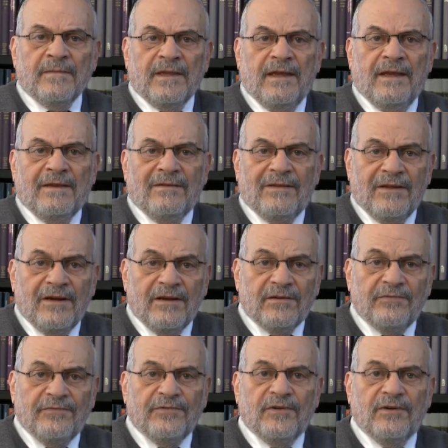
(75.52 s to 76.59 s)
And
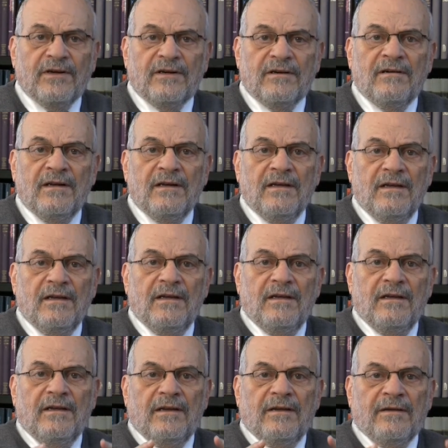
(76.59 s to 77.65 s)
therefore,
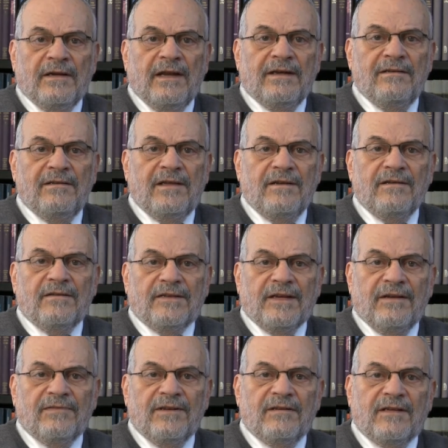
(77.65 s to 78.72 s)
in
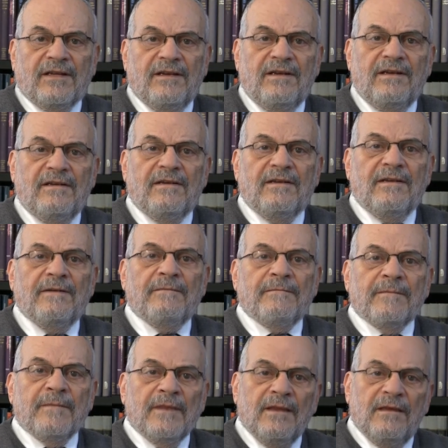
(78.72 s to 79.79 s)
1917,
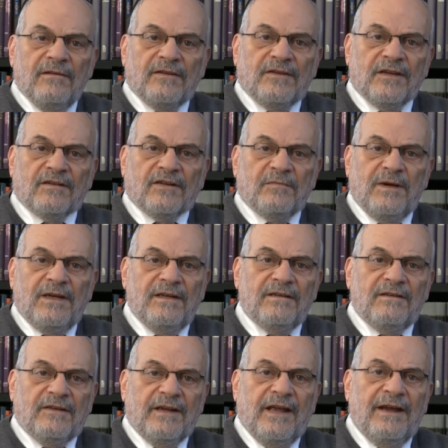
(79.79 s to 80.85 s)
6
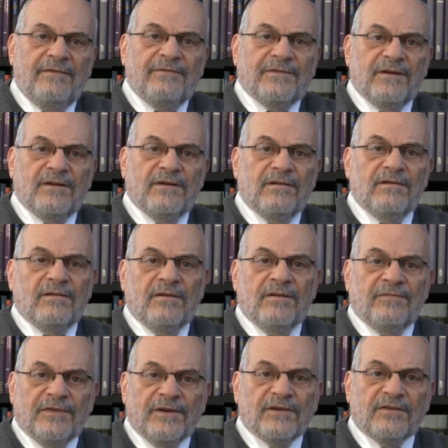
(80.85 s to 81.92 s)
months after the
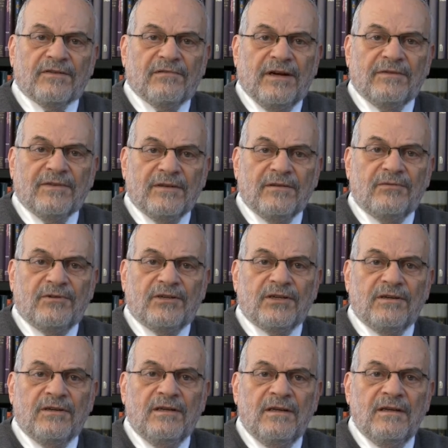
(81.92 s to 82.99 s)
first
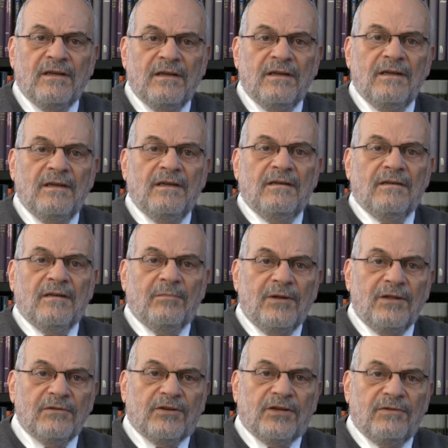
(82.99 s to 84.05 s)
revolution, the
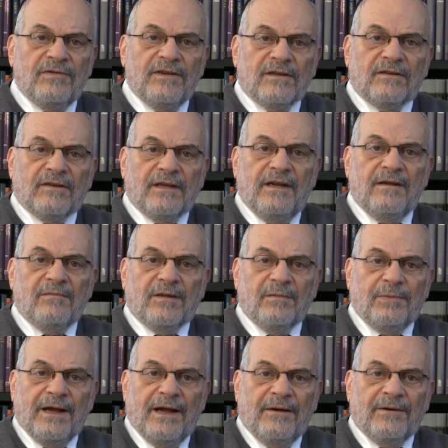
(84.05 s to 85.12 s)
Bolsheviks came to
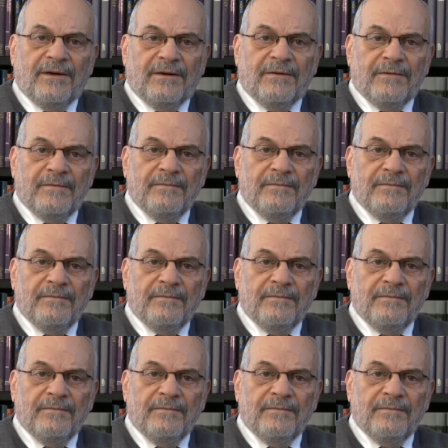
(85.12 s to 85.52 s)
power.